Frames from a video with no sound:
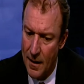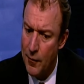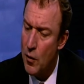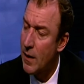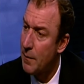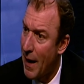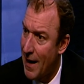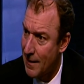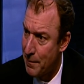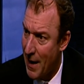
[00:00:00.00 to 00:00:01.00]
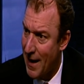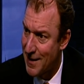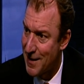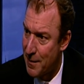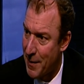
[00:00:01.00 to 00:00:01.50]
If you look at
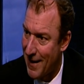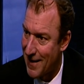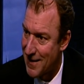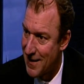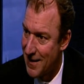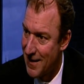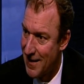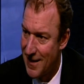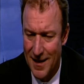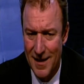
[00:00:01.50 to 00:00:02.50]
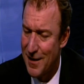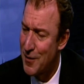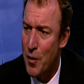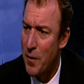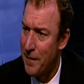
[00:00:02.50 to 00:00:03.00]
banks in the past,
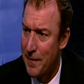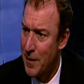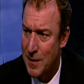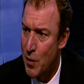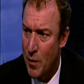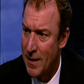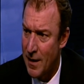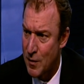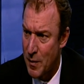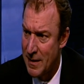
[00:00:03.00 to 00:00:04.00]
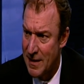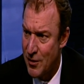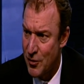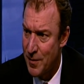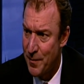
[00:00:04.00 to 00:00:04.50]
there's no
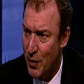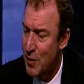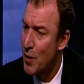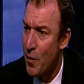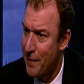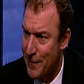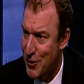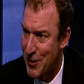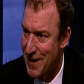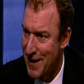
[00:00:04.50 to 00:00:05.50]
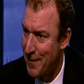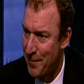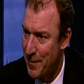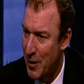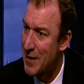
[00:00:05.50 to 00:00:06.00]
industrialization, there is no efficiency,
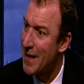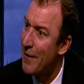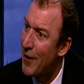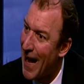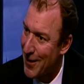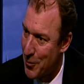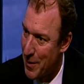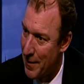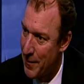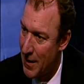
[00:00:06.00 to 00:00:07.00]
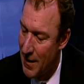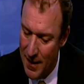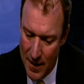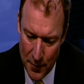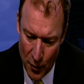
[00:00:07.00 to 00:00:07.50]
because they never had to be.
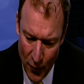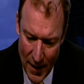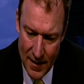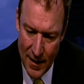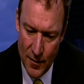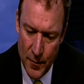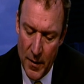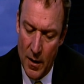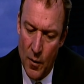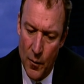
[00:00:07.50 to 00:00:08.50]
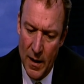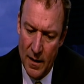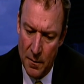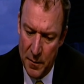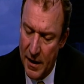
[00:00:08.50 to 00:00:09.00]
But right now, we're
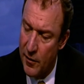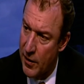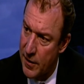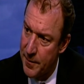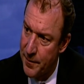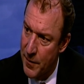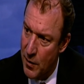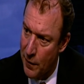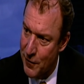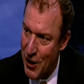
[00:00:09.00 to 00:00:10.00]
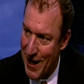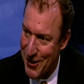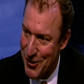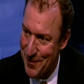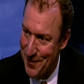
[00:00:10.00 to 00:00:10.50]
in a period of
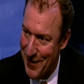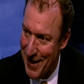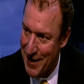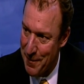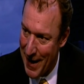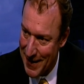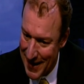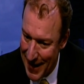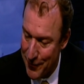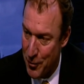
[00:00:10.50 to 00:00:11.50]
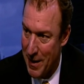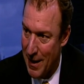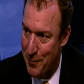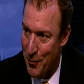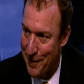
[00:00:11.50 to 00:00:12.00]
change, and the banks have to
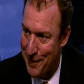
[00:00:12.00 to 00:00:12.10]
become more